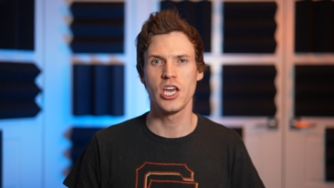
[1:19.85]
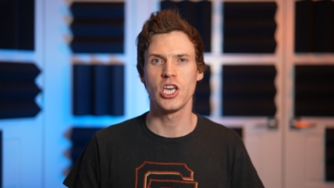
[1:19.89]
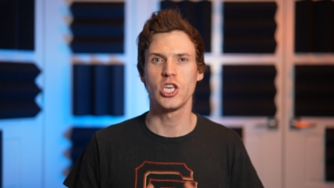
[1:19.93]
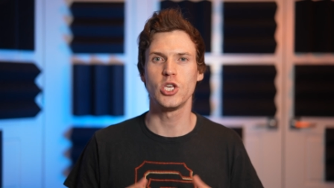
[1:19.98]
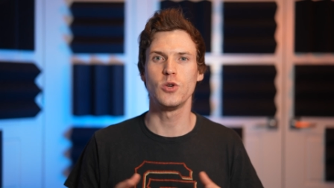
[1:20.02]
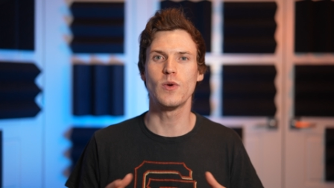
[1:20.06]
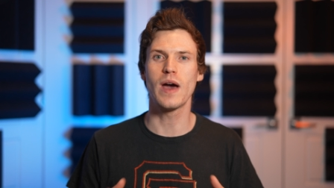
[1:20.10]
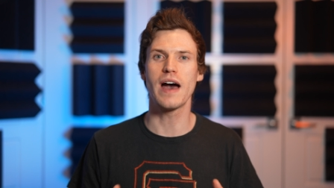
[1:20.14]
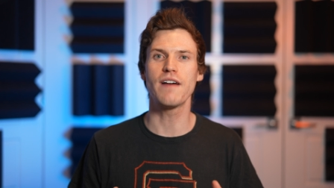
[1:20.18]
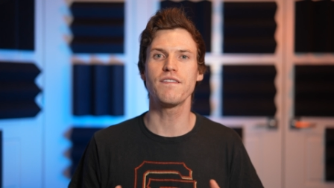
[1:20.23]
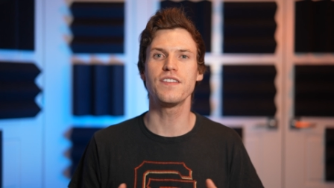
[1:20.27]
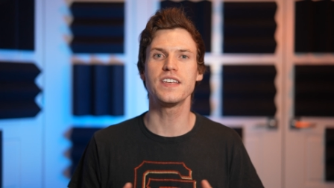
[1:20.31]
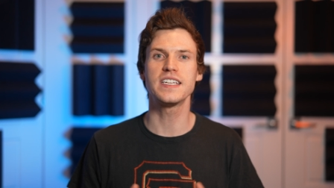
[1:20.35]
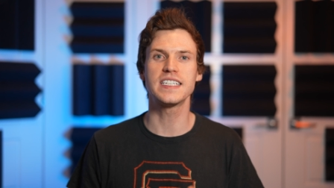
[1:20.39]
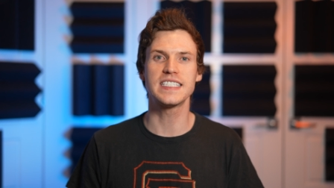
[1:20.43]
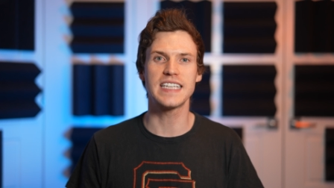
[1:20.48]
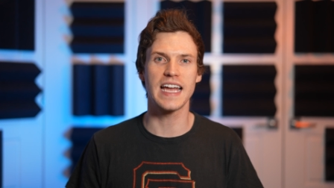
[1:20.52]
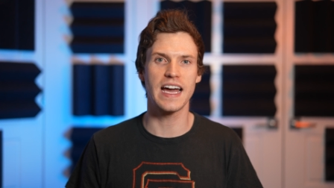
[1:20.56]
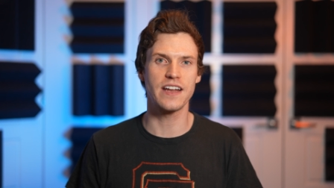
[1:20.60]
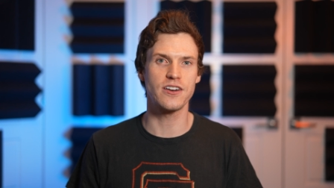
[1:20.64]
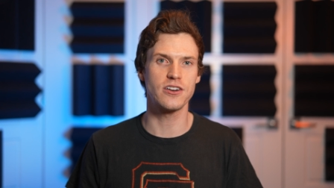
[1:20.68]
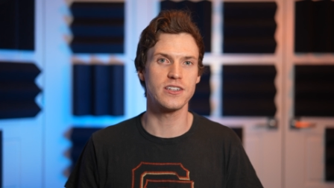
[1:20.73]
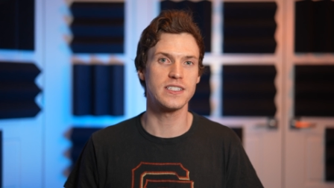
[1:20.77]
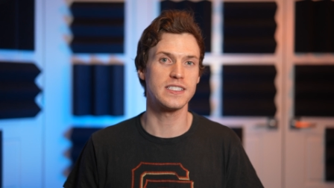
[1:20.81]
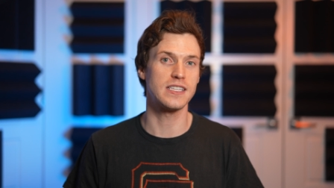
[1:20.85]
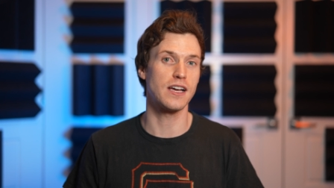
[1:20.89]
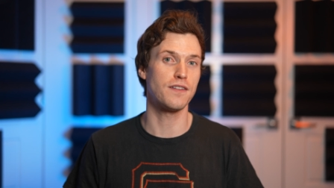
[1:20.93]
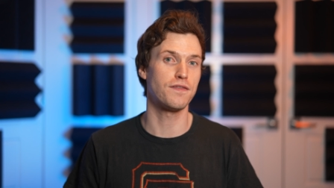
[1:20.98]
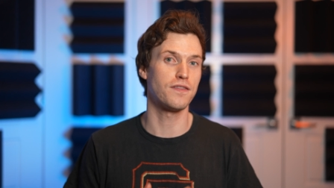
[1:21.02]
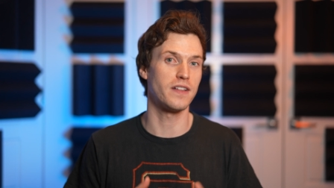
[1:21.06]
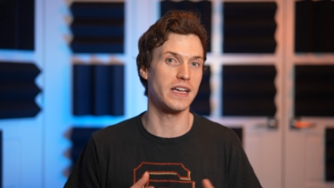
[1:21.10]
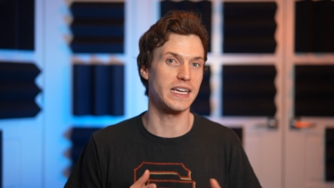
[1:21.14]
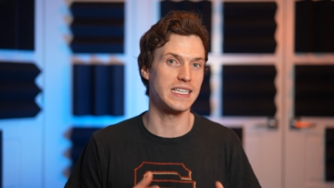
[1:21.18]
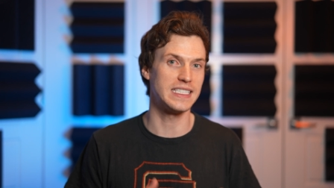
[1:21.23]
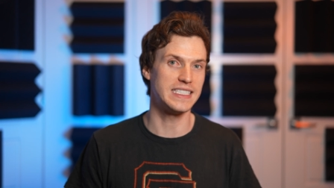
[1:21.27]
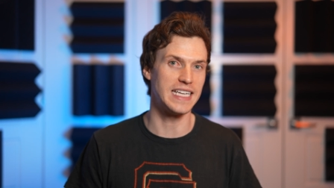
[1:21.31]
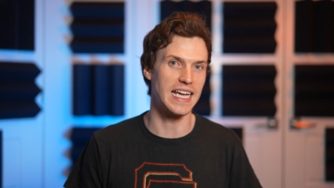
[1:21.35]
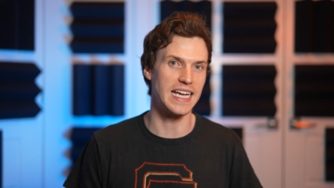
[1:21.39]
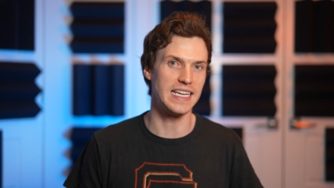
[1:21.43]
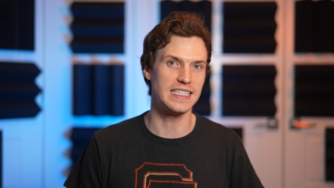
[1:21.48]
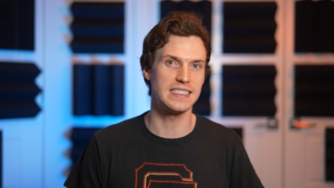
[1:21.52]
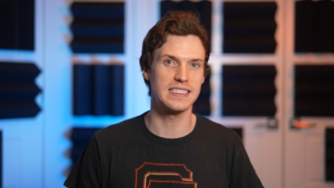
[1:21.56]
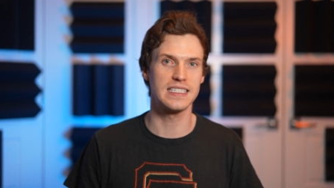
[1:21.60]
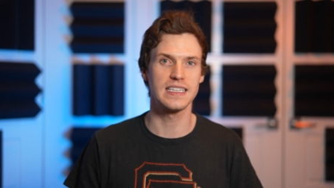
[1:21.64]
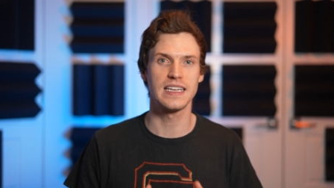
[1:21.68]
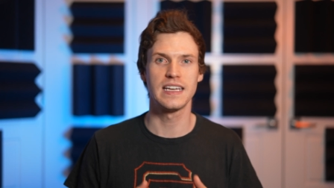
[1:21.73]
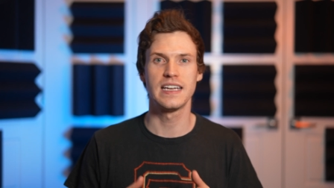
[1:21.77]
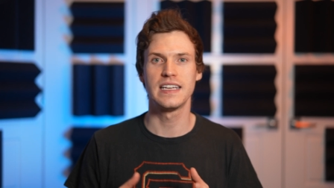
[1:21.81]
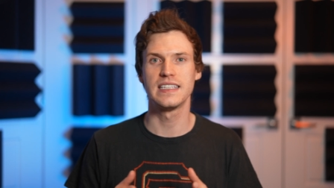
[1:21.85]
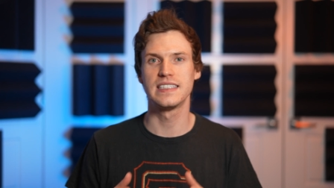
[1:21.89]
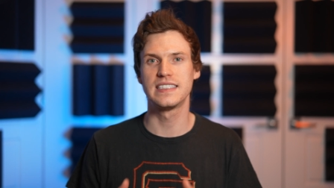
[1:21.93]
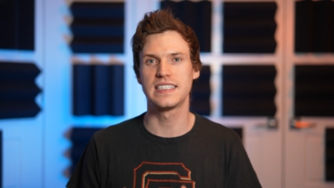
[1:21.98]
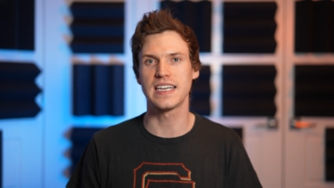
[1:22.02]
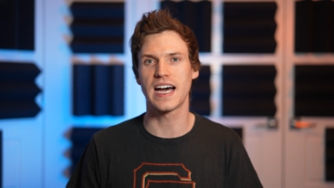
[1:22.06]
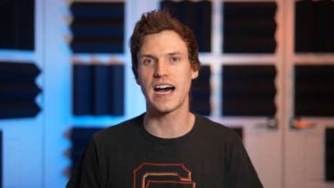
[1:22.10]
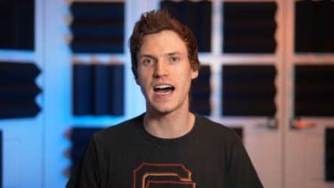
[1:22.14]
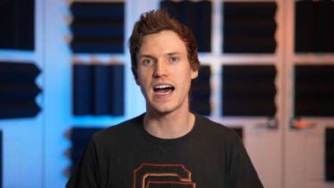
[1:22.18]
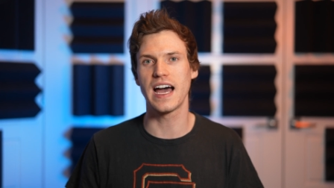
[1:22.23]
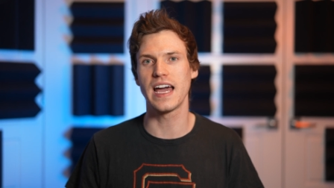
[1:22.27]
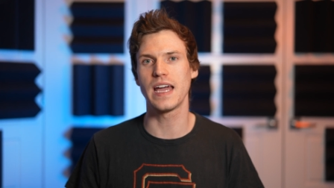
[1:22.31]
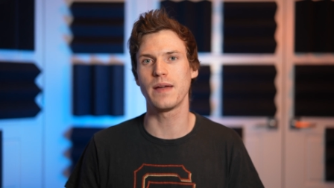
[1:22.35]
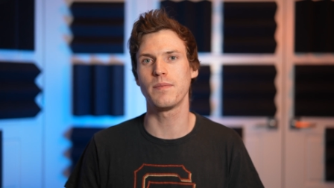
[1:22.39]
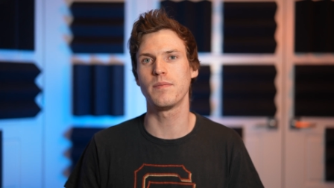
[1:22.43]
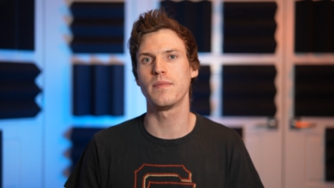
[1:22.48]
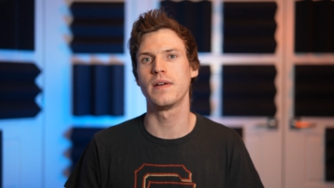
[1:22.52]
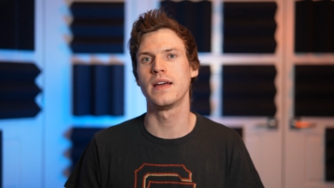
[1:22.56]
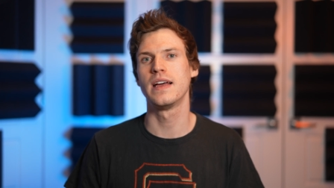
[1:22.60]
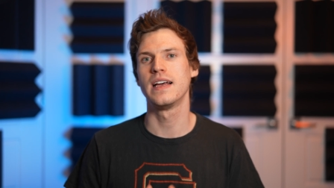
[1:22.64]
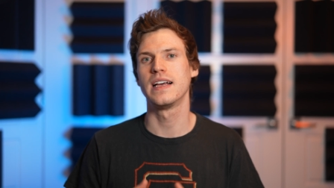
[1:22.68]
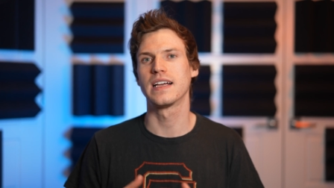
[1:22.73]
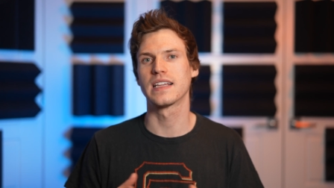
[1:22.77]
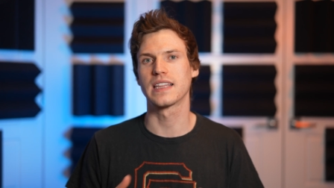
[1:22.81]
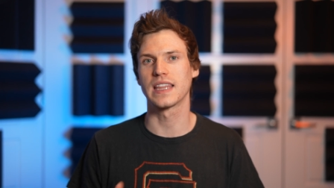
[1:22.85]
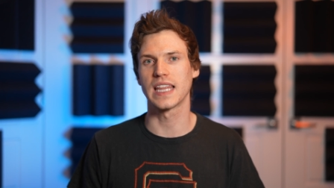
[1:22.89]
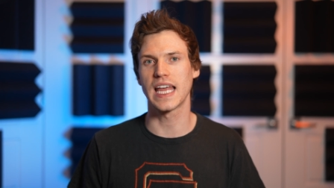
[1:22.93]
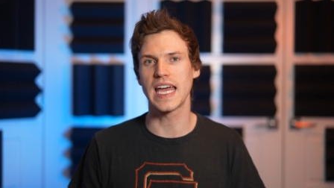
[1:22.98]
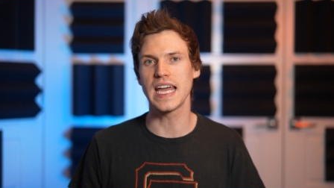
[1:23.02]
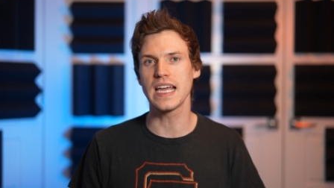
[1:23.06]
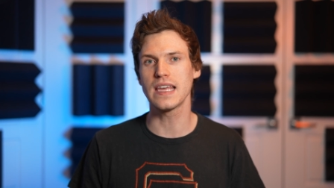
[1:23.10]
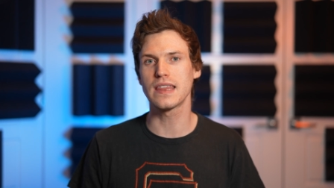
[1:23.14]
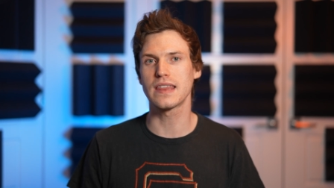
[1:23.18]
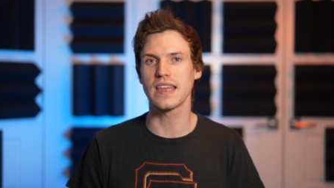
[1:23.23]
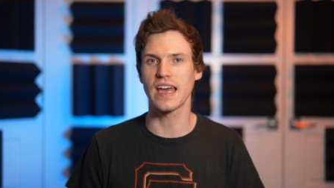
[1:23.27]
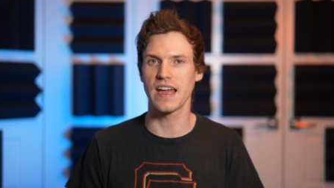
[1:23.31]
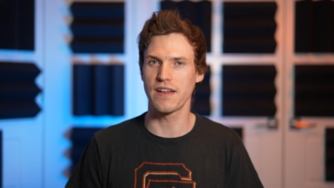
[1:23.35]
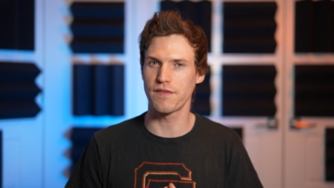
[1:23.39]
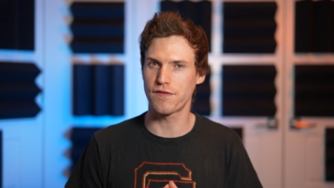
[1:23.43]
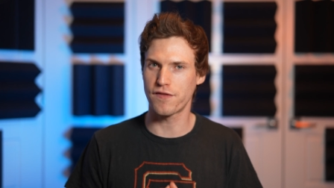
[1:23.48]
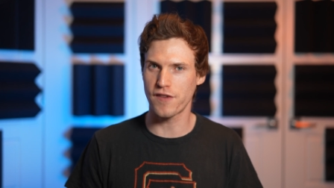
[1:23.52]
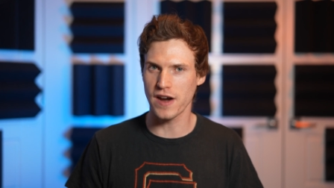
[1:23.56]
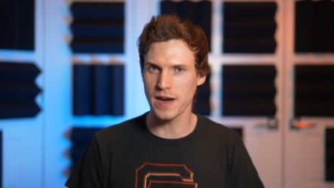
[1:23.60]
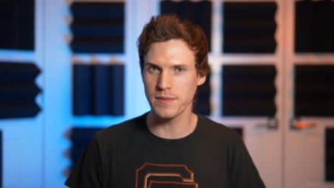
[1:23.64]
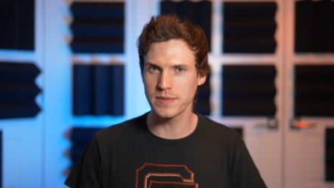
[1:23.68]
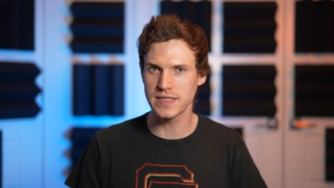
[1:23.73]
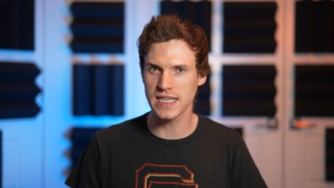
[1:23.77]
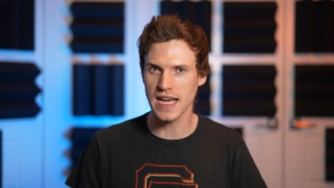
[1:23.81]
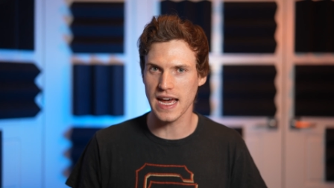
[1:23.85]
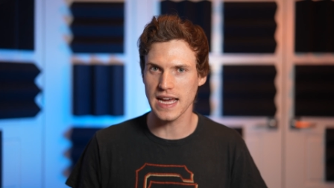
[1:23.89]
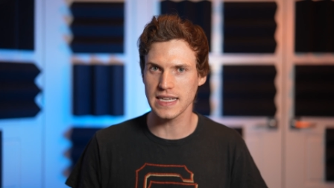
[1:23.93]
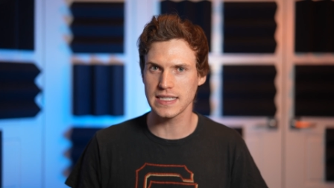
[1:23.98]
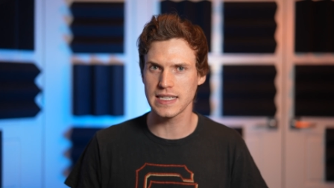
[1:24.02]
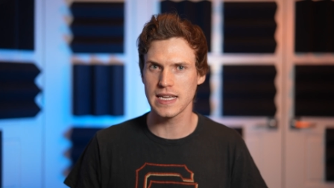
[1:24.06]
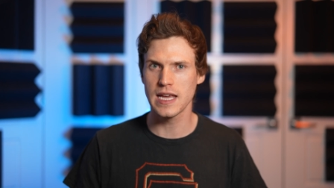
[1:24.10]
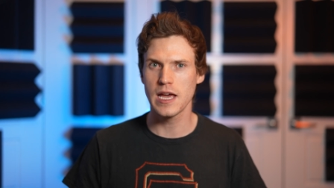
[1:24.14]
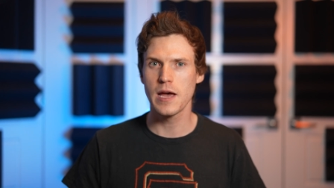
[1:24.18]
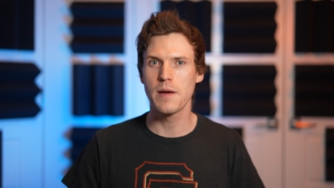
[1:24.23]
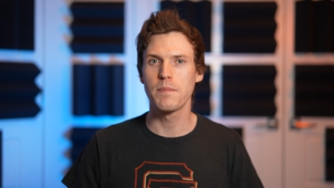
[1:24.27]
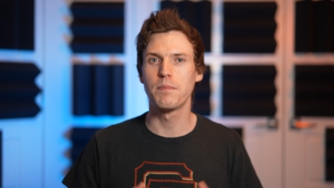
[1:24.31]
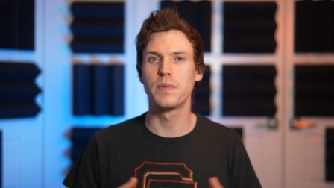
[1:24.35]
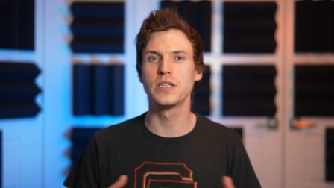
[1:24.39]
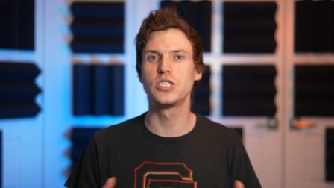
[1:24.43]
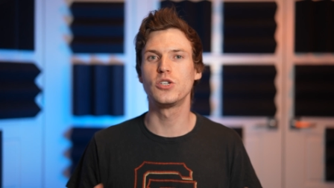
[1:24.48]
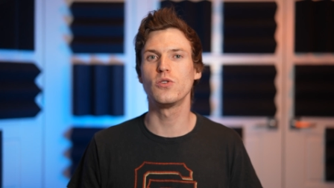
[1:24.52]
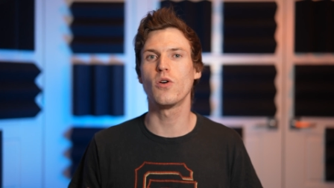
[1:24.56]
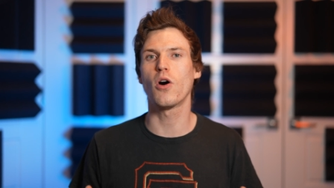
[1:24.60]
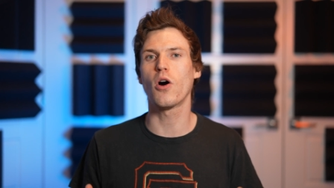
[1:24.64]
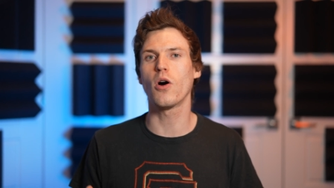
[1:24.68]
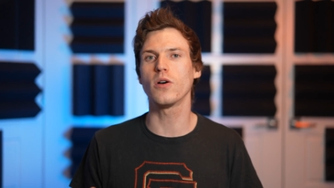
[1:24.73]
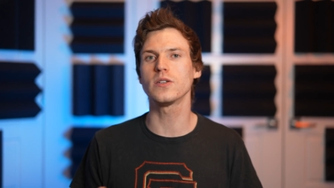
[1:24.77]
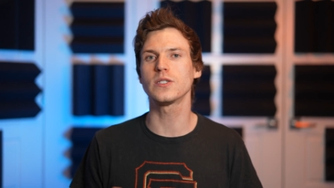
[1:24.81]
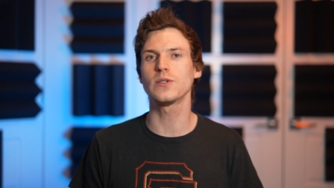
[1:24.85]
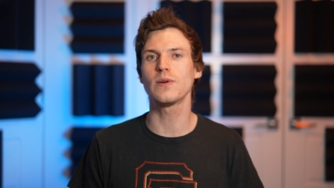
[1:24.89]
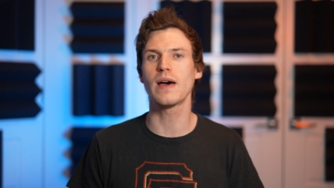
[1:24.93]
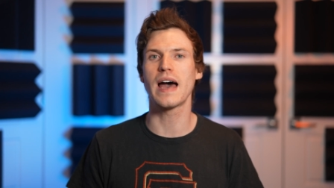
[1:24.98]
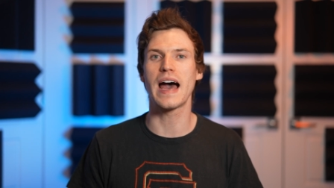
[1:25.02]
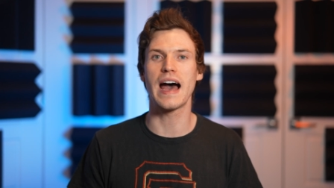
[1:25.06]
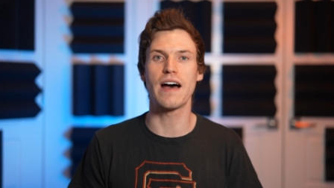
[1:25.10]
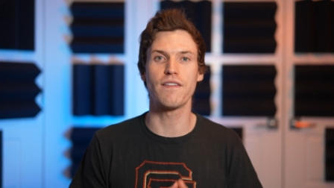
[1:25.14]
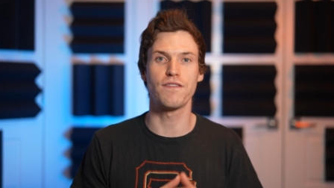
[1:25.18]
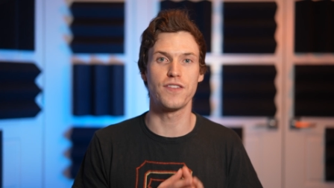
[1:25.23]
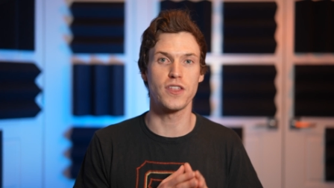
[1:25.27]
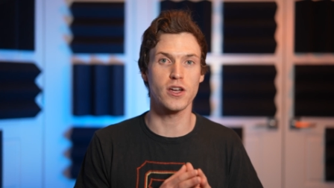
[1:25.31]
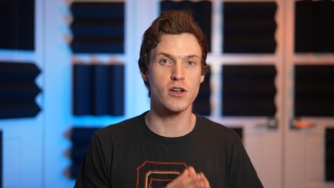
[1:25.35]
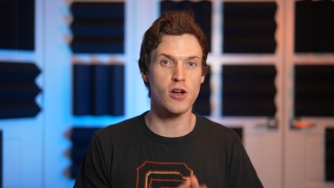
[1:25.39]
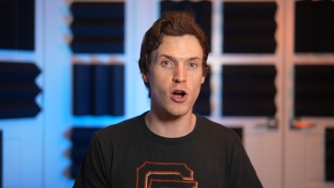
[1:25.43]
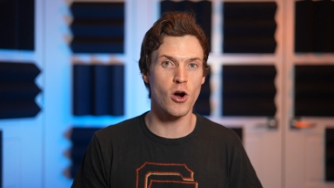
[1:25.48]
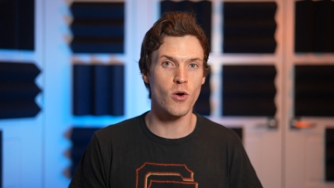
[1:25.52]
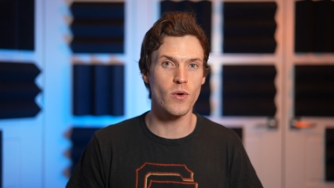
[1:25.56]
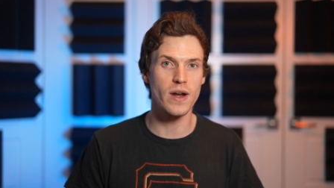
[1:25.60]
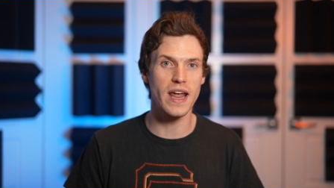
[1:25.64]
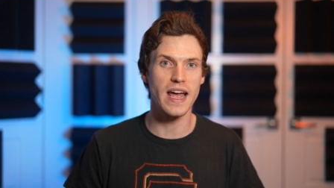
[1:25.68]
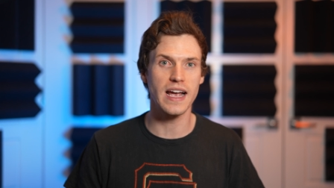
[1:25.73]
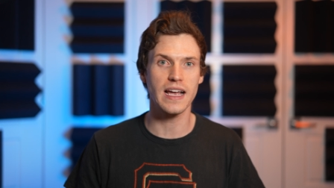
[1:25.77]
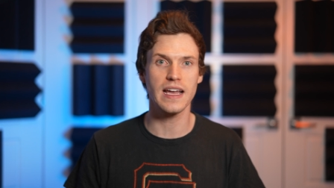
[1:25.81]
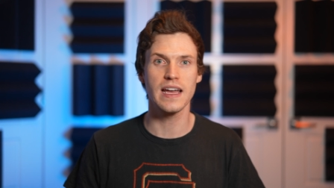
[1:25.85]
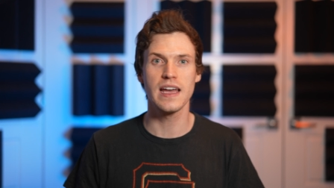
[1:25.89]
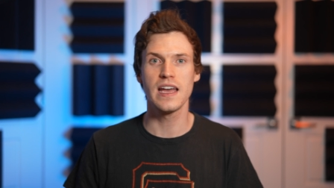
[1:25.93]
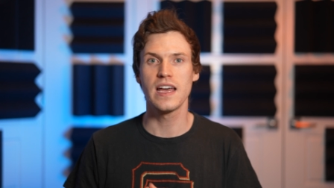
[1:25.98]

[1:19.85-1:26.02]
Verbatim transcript: You have the standard stuff like date, time, length, and frame size, but you also have the codec,